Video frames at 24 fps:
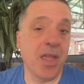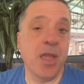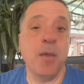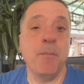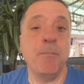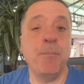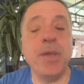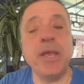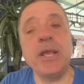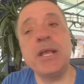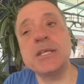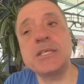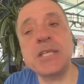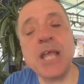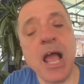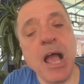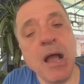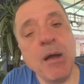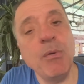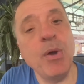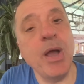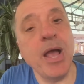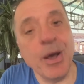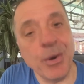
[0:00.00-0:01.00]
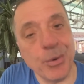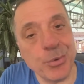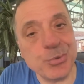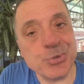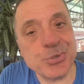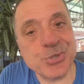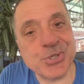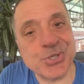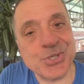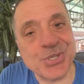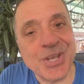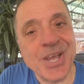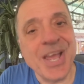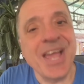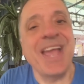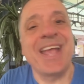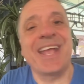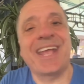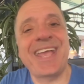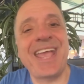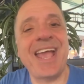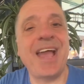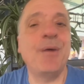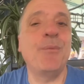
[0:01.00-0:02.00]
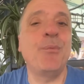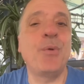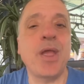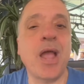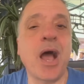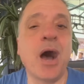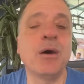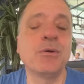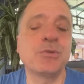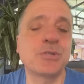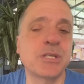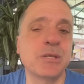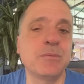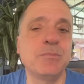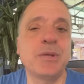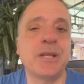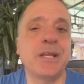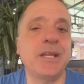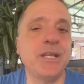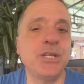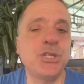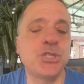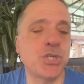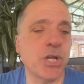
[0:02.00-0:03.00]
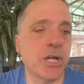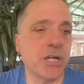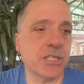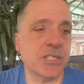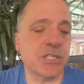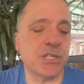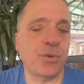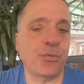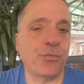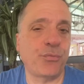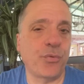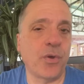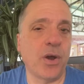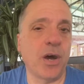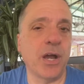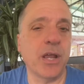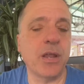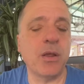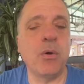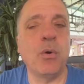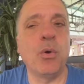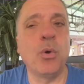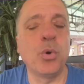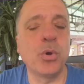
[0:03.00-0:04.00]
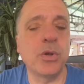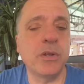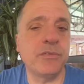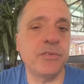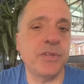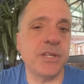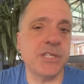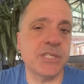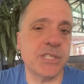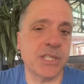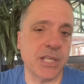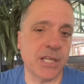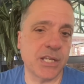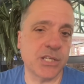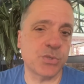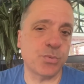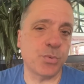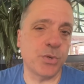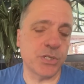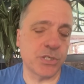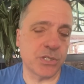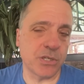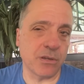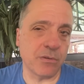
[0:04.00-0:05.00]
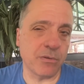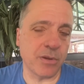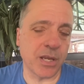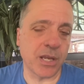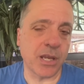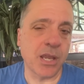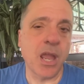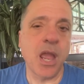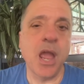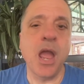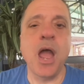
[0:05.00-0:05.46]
Because how else can we ultimately justify all of these things we're doing?